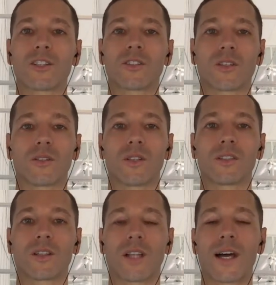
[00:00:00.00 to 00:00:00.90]
It's
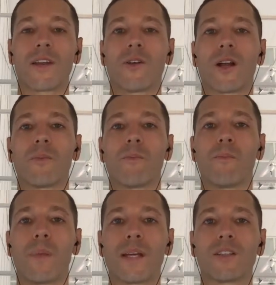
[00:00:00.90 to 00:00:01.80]
a line of credit
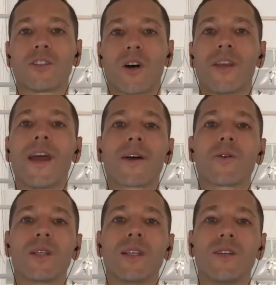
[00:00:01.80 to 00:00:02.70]
based on the
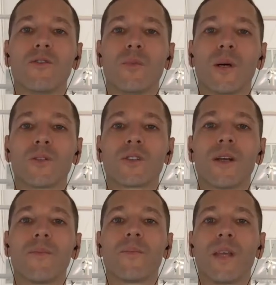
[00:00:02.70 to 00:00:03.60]
equity that you've built
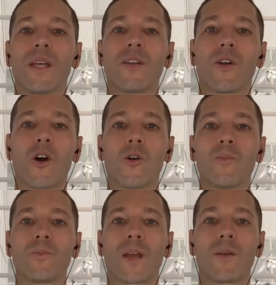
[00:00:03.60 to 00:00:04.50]
in your
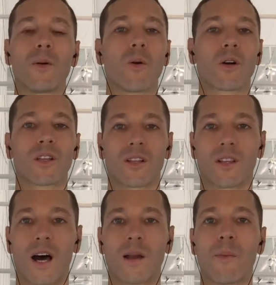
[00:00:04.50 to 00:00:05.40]
home, and we work with a
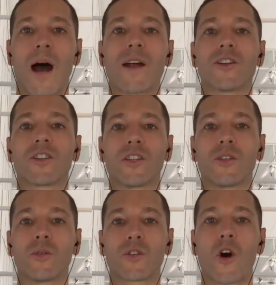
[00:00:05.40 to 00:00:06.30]
lot of buyers that
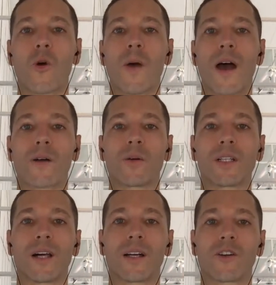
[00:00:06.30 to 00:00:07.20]
use home equity
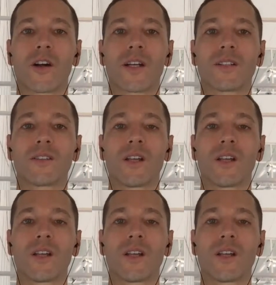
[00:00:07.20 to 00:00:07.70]
line of credit